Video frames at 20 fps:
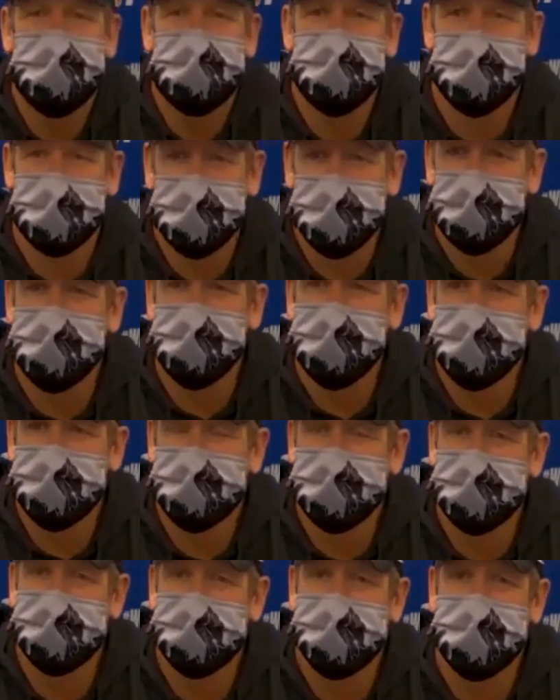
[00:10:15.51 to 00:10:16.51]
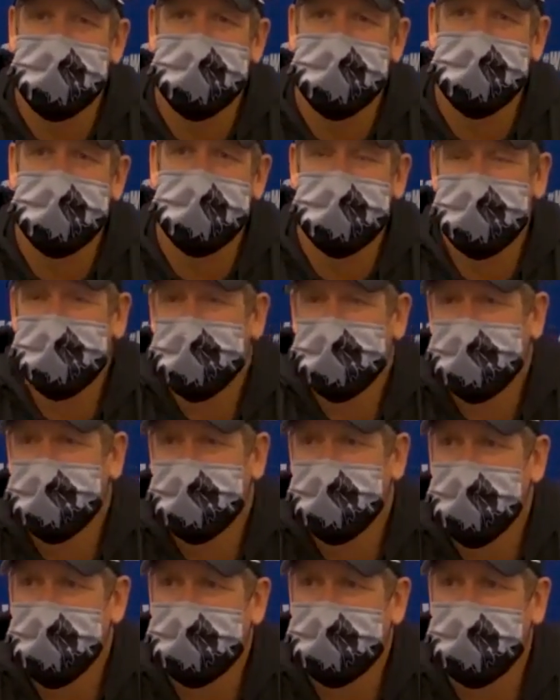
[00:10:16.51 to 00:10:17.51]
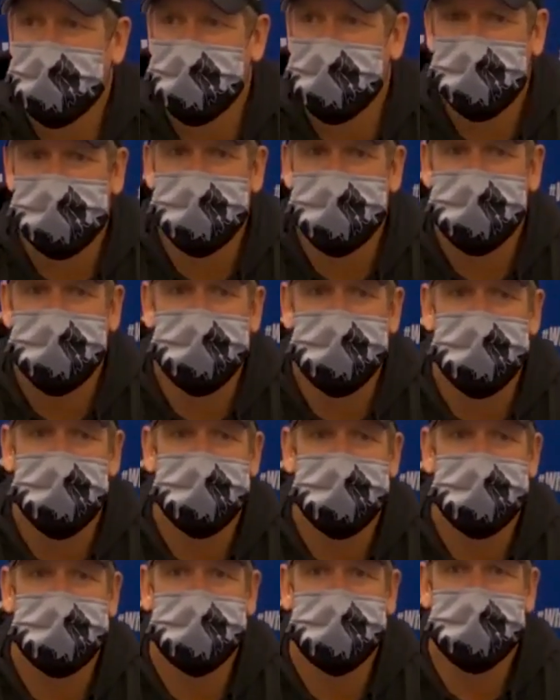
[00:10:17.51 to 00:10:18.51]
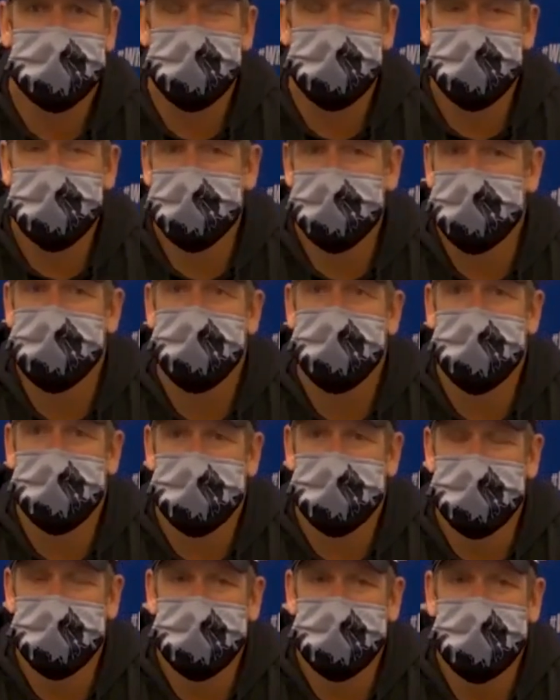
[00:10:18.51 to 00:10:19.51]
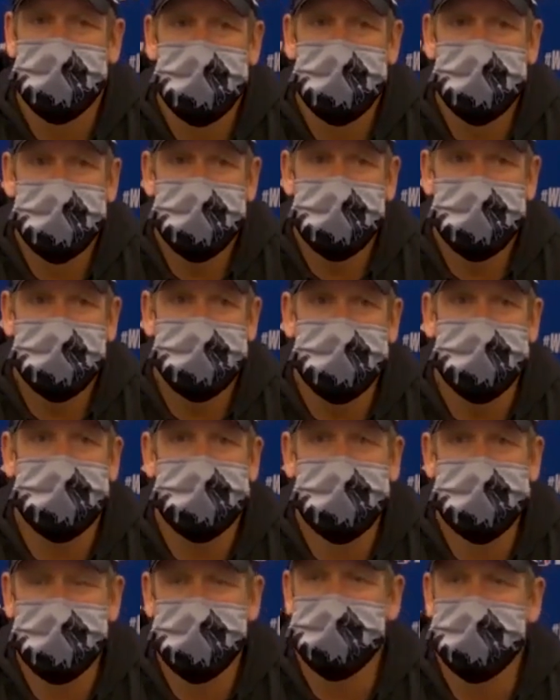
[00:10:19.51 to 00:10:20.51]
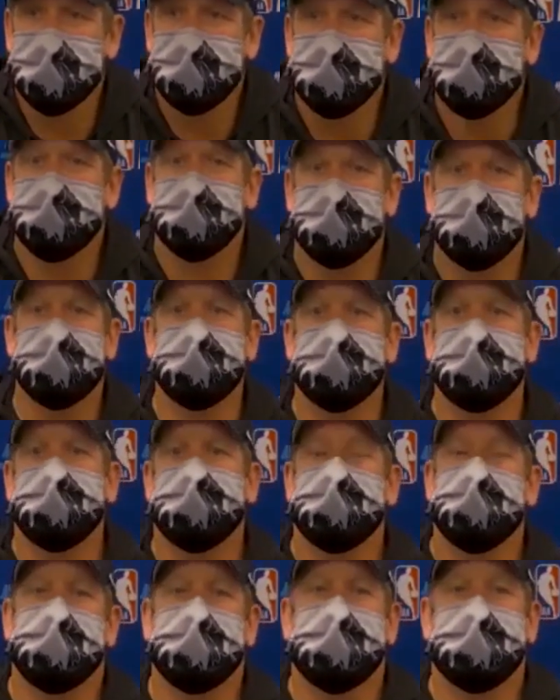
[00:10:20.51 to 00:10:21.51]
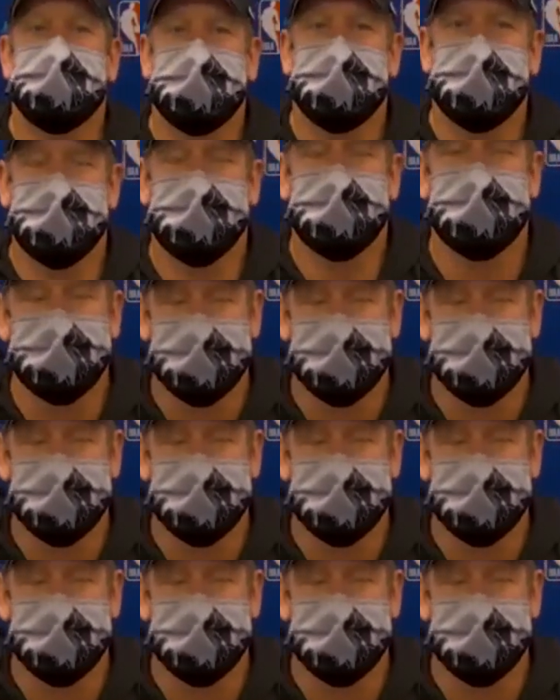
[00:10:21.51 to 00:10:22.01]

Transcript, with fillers: a week, right? I mean that could happen in a playoffs anyway but I think just the circumstances of